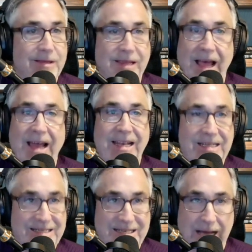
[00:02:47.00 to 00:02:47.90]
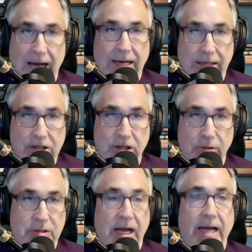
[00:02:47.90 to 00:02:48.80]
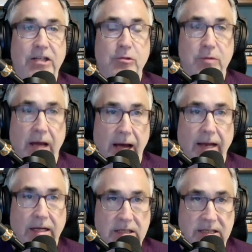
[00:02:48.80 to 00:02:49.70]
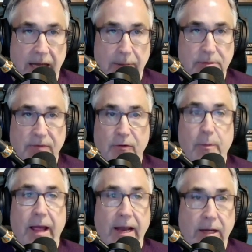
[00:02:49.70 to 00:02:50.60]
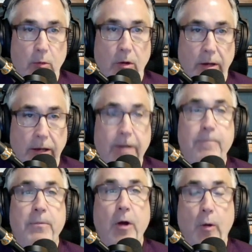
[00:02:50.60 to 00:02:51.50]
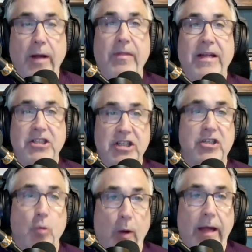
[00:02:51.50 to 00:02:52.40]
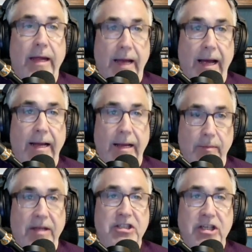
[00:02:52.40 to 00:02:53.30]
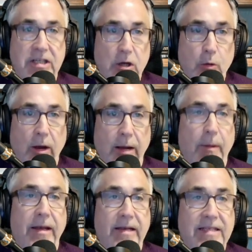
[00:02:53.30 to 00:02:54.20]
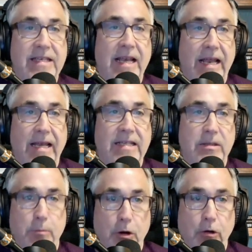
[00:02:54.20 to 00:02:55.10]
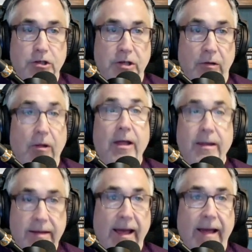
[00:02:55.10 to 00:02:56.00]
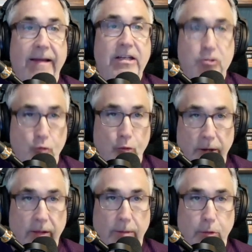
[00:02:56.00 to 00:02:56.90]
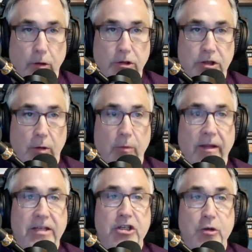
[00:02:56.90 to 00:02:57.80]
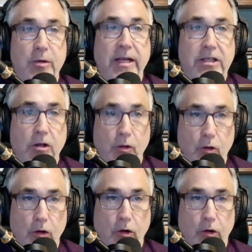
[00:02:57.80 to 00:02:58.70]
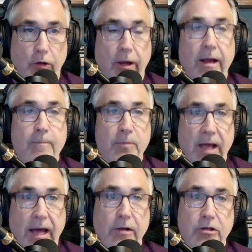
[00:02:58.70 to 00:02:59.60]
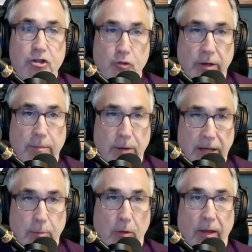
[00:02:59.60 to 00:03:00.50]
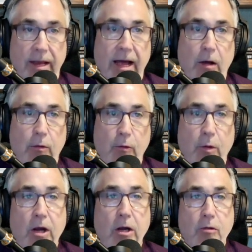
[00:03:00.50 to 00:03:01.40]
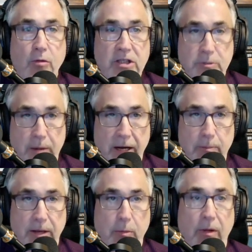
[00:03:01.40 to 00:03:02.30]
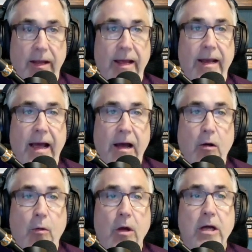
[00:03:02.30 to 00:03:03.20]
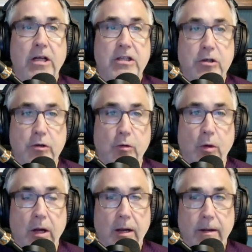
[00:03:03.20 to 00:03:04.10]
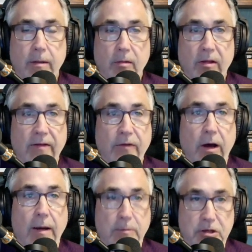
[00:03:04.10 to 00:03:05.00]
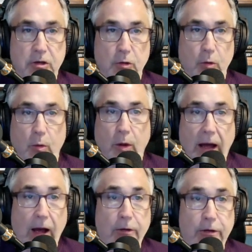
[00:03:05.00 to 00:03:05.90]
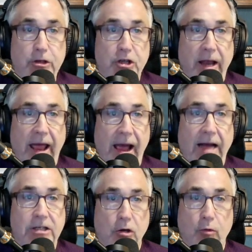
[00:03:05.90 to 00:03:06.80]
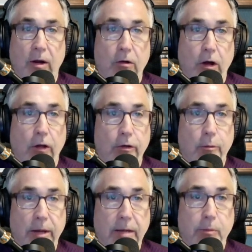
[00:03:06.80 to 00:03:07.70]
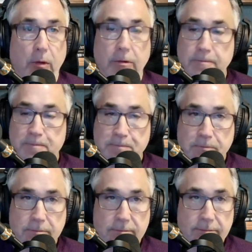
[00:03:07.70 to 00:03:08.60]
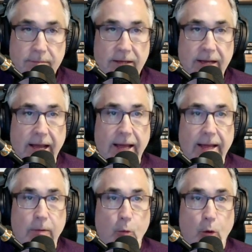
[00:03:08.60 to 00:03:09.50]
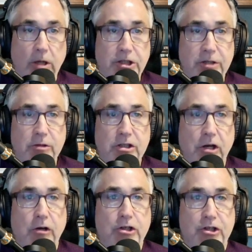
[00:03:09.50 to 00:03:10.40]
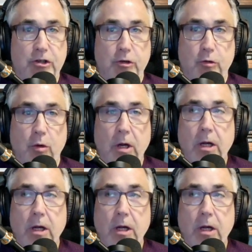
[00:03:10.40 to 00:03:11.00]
That is not an excuse. I do not accept from anyone, that's just the way I am. That's just who I am. It isn't personal. Yeah, it's really personal. You need to learn how to treat people and how to respect people and how to live up to how you should act around other people. Once you start to